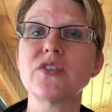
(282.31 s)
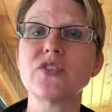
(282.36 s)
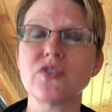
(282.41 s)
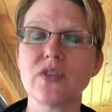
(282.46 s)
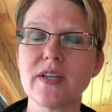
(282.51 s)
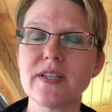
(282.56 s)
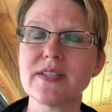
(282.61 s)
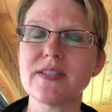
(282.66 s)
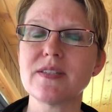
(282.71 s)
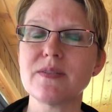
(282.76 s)

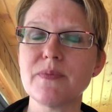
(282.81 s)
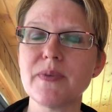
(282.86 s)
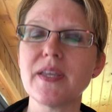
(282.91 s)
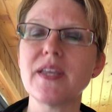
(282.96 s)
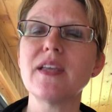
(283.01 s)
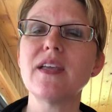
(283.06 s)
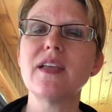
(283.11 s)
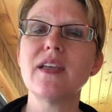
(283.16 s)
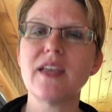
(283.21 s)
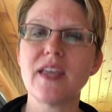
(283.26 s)
Trust
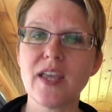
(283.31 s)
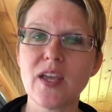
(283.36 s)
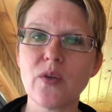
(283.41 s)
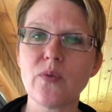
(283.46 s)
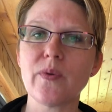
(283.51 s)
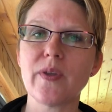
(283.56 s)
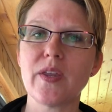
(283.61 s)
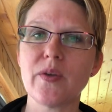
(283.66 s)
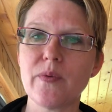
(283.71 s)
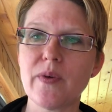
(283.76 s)
me,
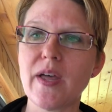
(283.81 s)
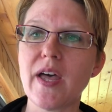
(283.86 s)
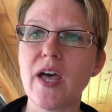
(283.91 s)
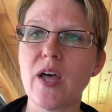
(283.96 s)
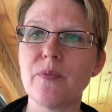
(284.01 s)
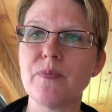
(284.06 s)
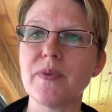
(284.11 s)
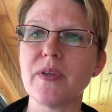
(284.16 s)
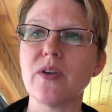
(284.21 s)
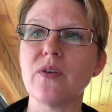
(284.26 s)
it really will
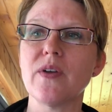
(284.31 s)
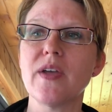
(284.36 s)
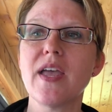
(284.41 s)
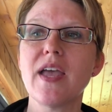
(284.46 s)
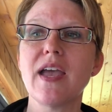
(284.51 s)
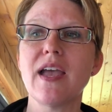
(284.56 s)
help you.